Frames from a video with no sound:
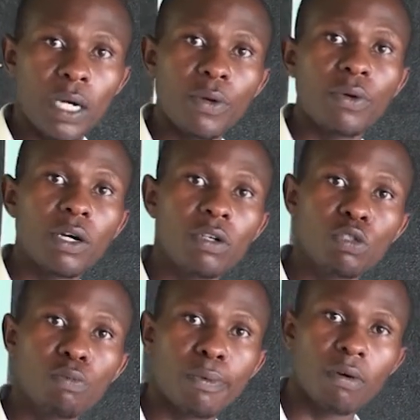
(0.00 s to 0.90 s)
my ruler
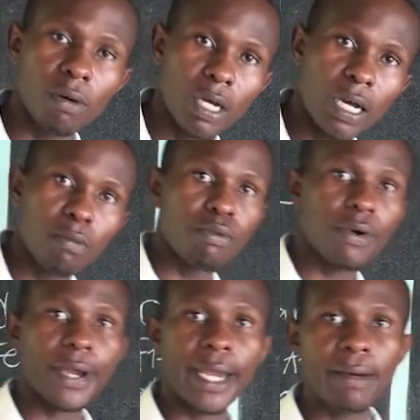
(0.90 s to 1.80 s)
got bro uh,
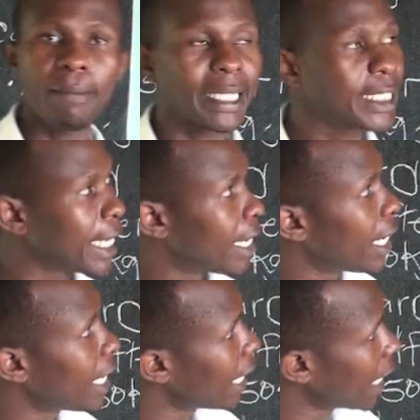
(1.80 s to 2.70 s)
broken but
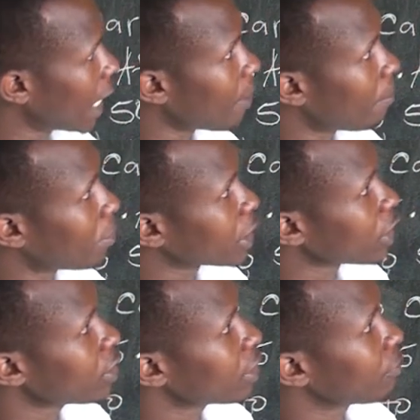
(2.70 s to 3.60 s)
uh, I'm
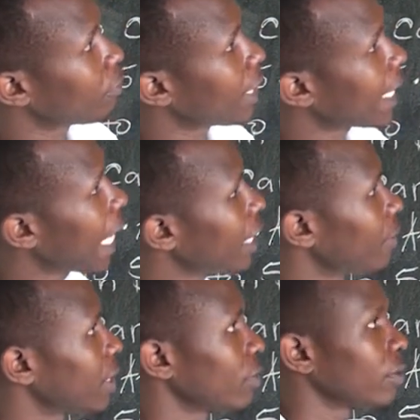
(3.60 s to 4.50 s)
purchasing for
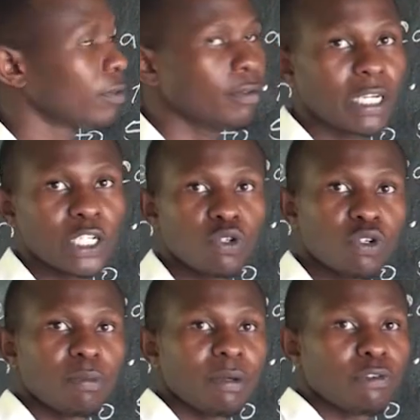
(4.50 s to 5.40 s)
another one very
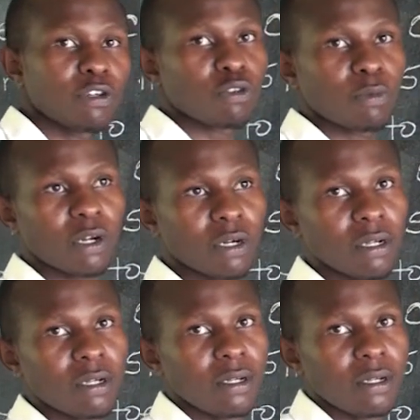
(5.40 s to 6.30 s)
soon before
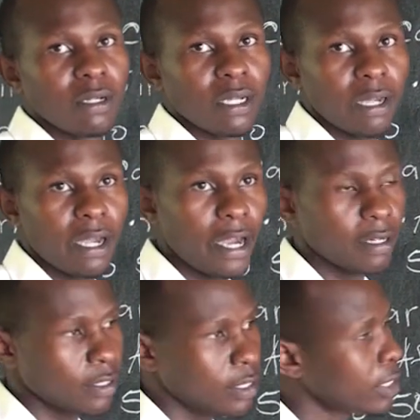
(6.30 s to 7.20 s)
tomorrow
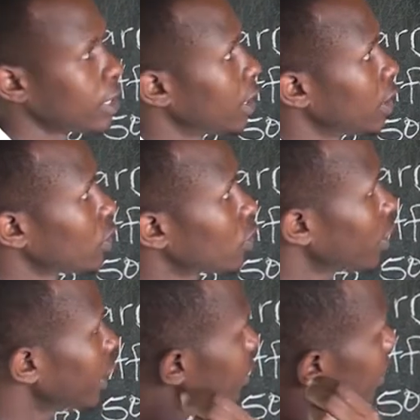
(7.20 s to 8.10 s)
ends
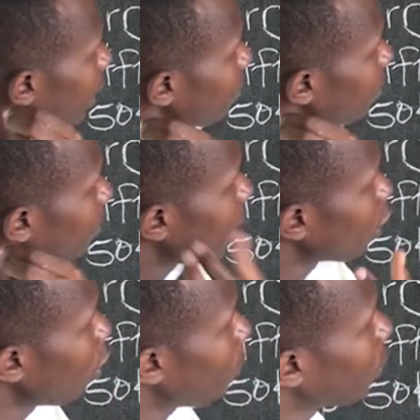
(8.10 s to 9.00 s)
so next time,
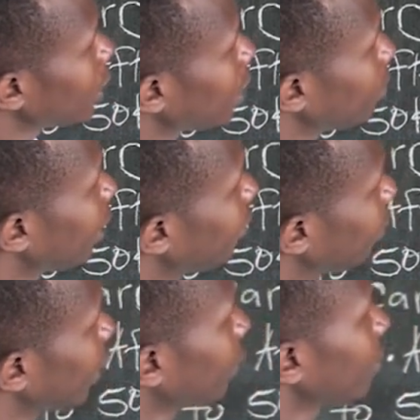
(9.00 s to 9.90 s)
I hope we shall be
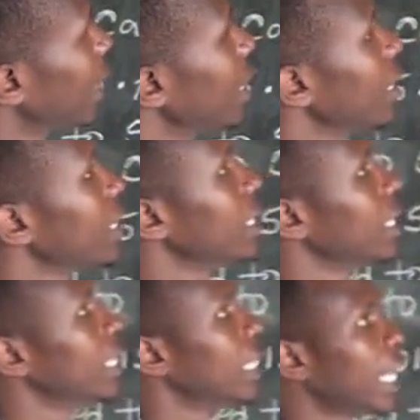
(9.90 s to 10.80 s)
having a ruler
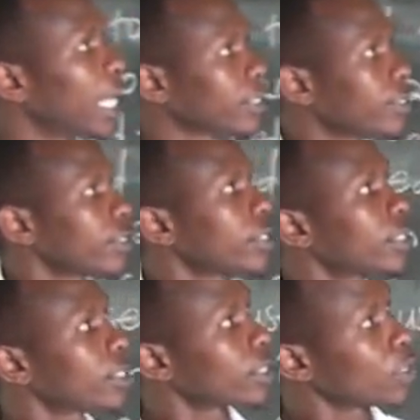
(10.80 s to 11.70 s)

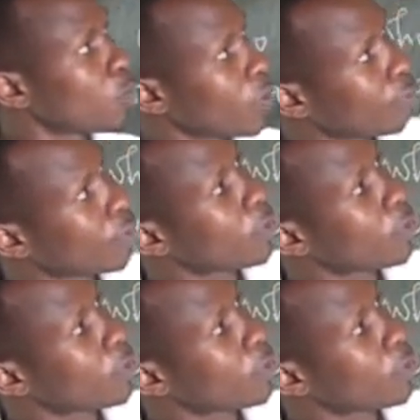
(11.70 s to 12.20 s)
as we